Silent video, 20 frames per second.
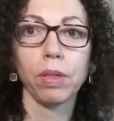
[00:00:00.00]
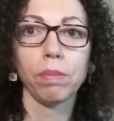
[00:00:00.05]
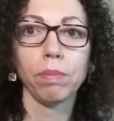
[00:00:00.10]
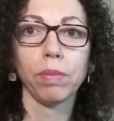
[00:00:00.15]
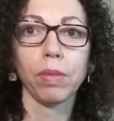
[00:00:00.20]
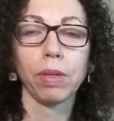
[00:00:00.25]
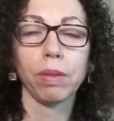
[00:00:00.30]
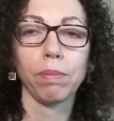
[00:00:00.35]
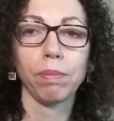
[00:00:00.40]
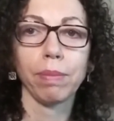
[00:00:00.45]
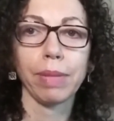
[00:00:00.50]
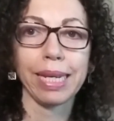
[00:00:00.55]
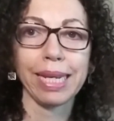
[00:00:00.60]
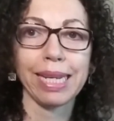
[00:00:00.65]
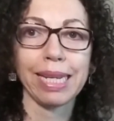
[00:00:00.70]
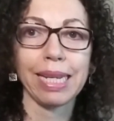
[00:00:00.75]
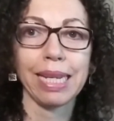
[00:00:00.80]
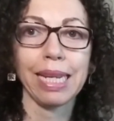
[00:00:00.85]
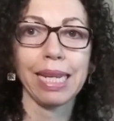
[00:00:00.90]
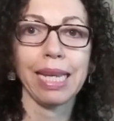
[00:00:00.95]
but
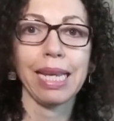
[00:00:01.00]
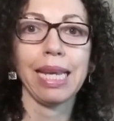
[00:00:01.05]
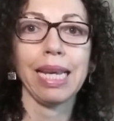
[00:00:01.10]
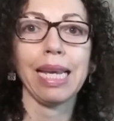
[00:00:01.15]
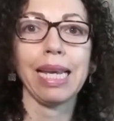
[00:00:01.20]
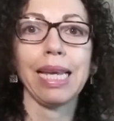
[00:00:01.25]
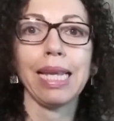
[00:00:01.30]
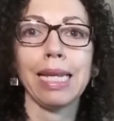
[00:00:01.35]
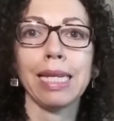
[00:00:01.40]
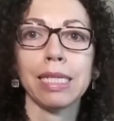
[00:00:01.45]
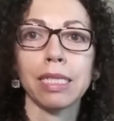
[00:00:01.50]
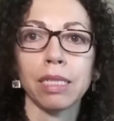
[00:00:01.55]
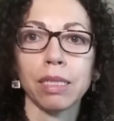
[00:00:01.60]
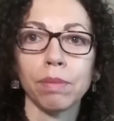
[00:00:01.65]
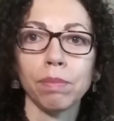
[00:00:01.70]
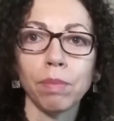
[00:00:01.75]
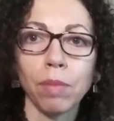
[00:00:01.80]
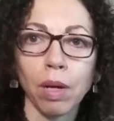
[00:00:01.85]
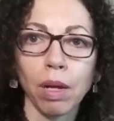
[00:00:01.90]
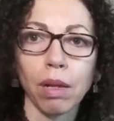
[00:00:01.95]
made in a
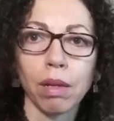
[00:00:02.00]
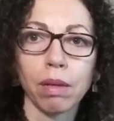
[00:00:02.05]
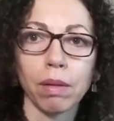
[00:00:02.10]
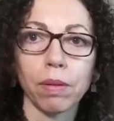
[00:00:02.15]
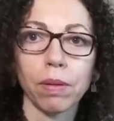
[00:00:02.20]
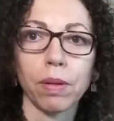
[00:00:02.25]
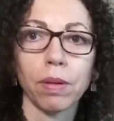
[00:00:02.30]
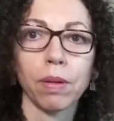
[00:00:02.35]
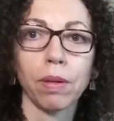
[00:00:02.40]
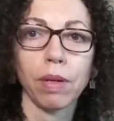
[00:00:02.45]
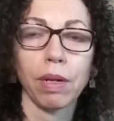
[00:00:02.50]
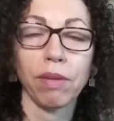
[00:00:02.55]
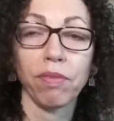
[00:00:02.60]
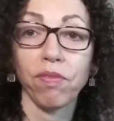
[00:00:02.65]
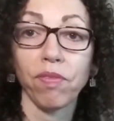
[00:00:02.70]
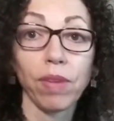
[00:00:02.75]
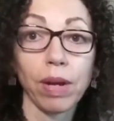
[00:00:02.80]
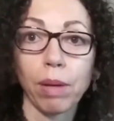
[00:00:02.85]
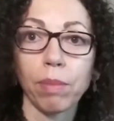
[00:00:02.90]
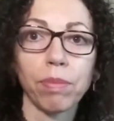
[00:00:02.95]
smaller
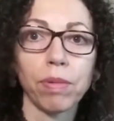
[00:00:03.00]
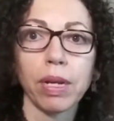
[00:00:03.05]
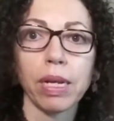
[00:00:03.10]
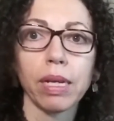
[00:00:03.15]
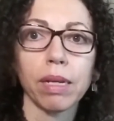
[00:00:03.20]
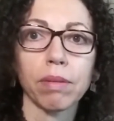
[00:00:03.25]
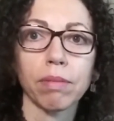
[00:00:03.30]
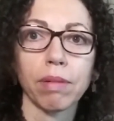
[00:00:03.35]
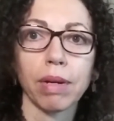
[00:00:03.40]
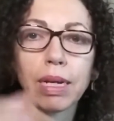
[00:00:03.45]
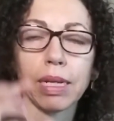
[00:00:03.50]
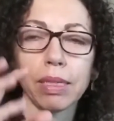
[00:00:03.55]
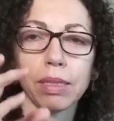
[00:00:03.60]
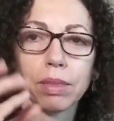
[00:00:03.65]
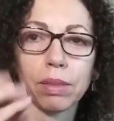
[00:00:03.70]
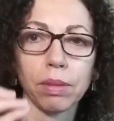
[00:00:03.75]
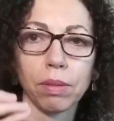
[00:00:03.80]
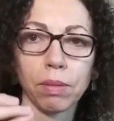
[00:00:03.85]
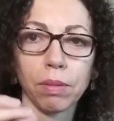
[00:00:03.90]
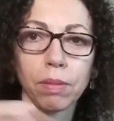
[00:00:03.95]
fabric, right?
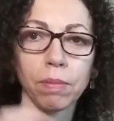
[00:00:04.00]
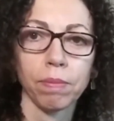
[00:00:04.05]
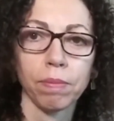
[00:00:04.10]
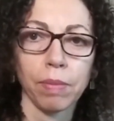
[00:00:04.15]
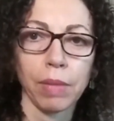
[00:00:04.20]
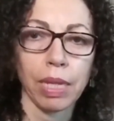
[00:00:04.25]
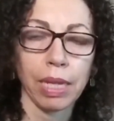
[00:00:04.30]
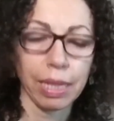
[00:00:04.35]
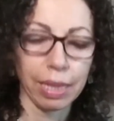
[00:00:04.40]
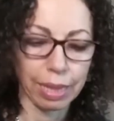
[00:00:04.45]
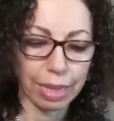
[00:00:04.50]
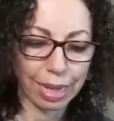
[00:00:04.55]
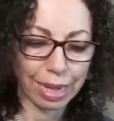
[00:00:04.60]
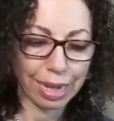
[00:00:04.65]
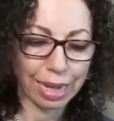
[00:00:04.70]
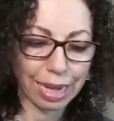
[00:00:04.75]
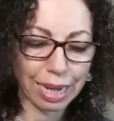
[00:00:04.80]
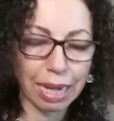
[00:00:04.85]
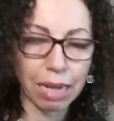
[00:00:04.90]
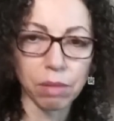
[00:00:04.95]
So the
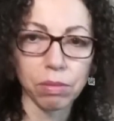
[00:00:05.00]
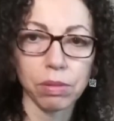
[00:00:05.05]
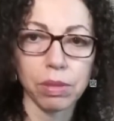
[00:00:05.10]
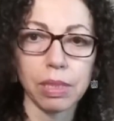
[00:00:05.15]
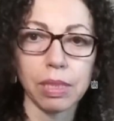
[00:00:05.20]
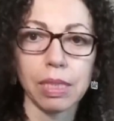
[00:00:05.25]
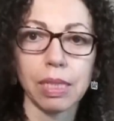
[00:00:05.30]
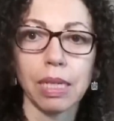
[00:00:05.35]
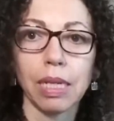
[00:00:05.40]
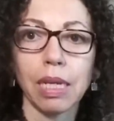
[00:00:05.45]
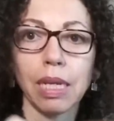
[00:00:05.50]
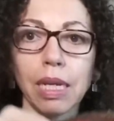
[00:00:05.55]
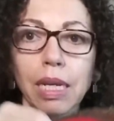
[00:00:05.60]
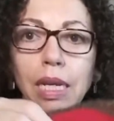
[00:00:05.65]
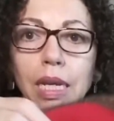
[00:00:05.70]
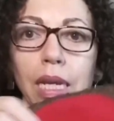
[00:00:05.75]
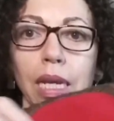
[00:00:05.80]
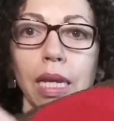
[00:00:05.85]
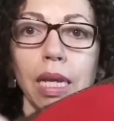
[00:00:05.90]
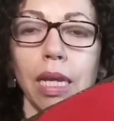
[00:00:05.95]
count,
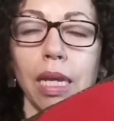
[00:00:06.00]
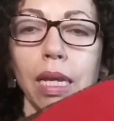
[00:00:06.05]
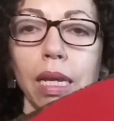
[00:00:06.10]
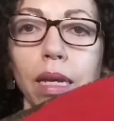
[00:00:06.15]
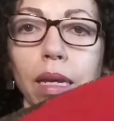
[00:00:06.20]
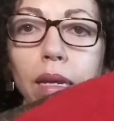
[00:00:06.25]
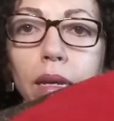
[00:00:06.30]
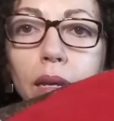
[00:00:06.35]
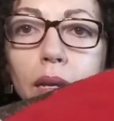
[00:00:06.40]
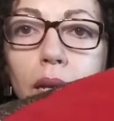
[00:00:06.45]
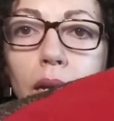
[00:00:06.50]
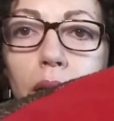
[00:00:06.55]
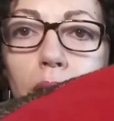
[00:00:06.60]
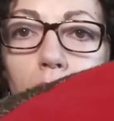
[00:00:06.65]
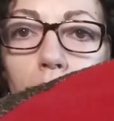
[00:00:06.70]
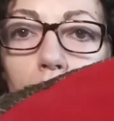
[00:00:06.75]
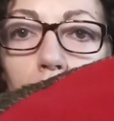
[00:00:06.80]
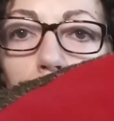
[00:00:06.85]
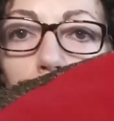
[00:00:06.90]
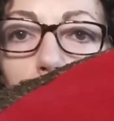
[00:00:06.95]
I don't
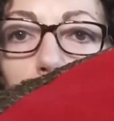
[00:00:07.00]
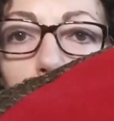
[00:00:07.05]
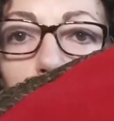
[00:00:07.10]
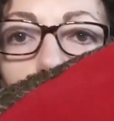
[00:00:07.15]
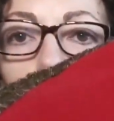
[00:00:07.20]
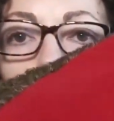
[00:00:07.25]
know if you'll be able